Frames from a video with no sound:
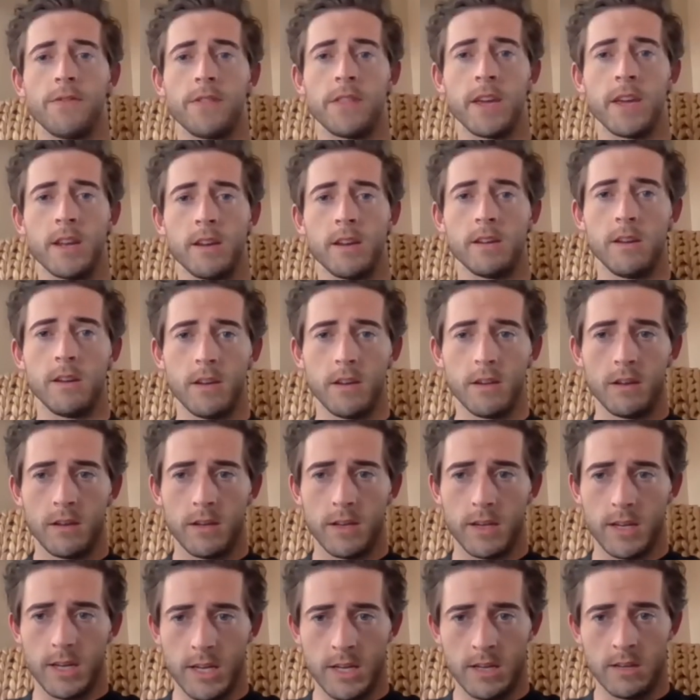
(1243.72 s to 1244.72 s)
that
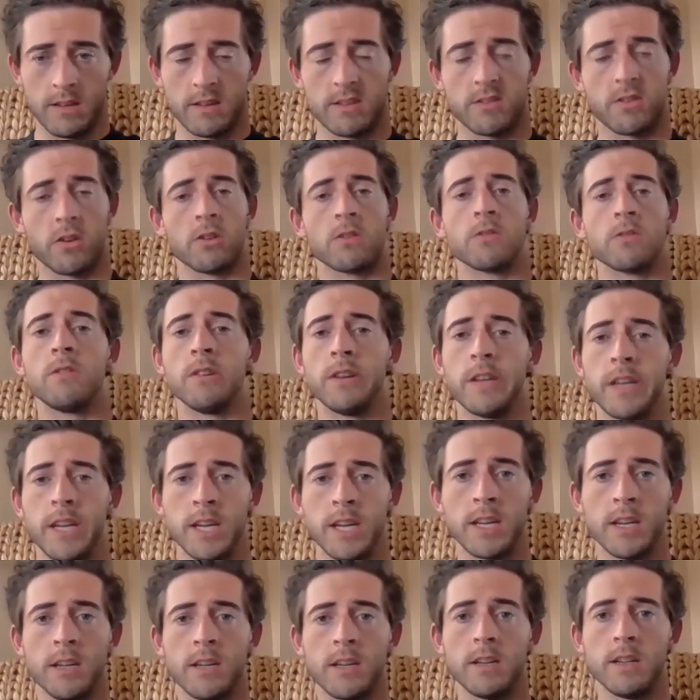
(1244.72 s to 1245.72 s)
is
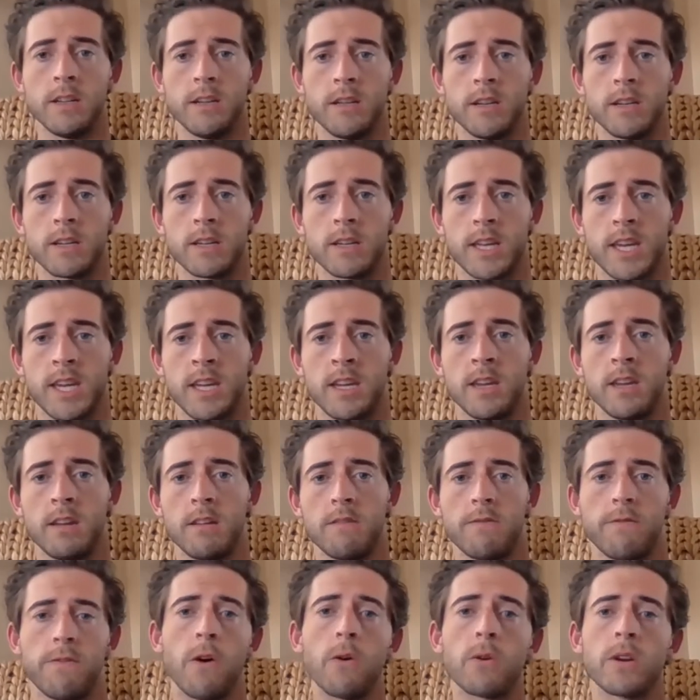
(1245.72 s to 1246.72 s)
certainly uh, can,
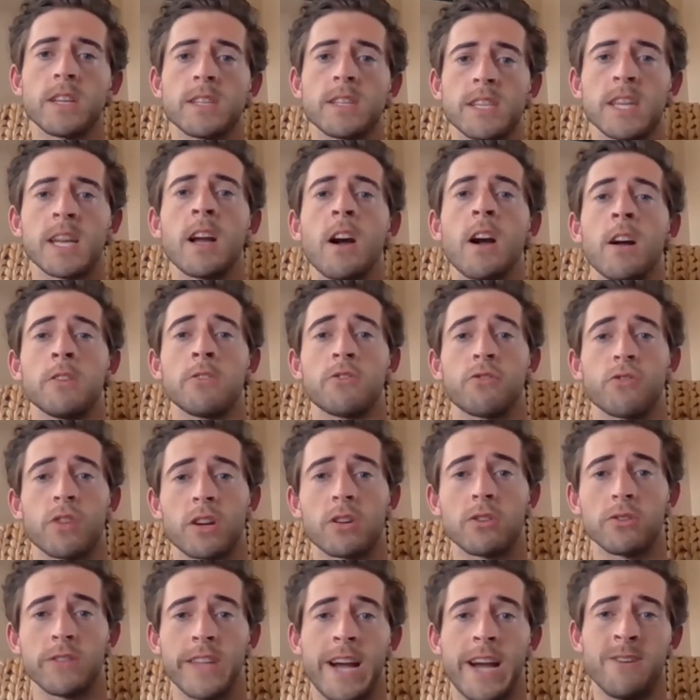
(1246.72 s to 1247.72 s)
focusing on
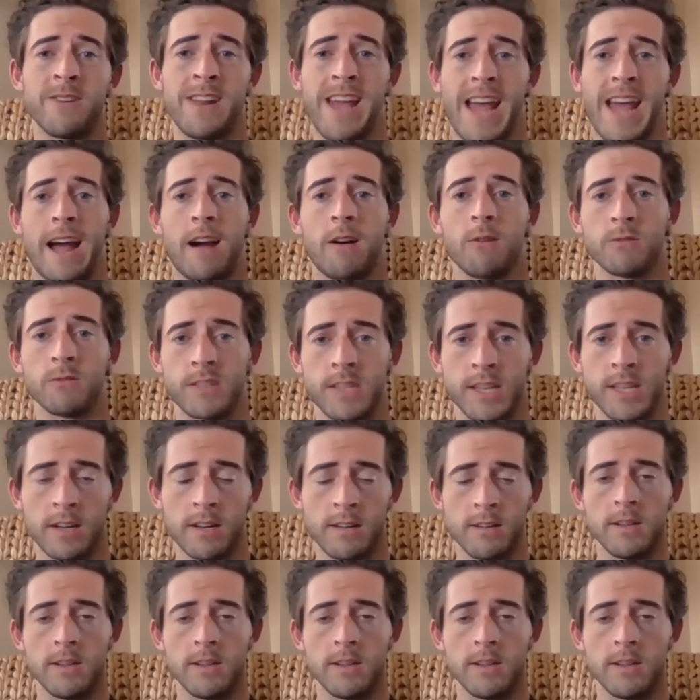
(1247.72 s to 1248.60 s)
trickle-down housing,